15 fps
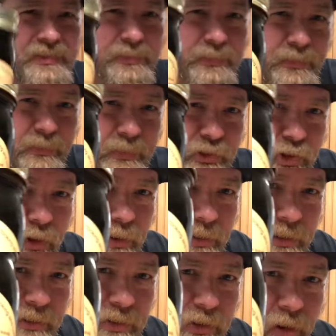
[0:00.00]
It was a jar,
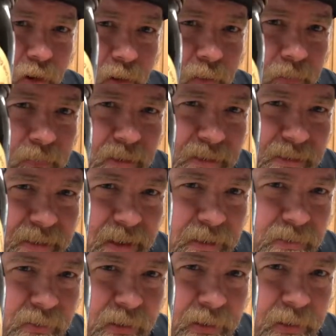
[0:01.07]
this
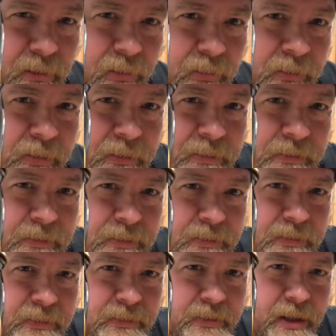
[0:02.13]
size right here.
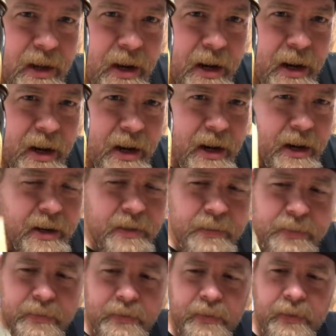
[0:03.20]

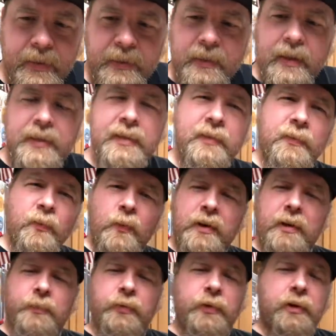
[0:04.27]
And I didn't
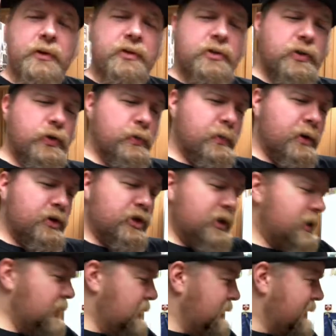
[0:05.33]
want to put too much
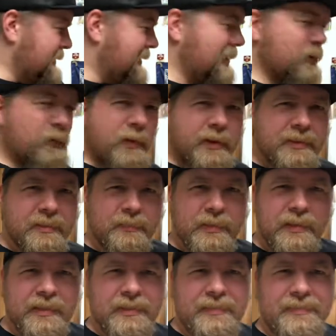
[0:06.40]
in because I didn't want it to
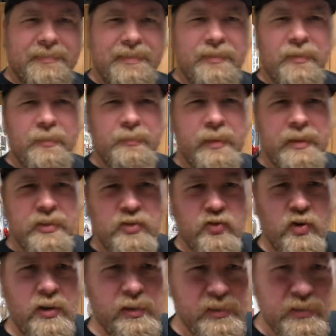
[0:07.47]
be, a big
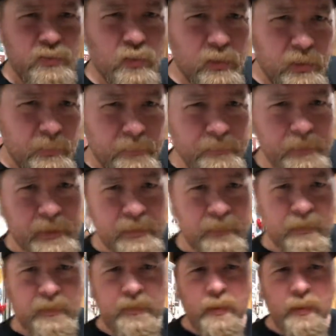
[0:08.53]
strong sorghum flavor.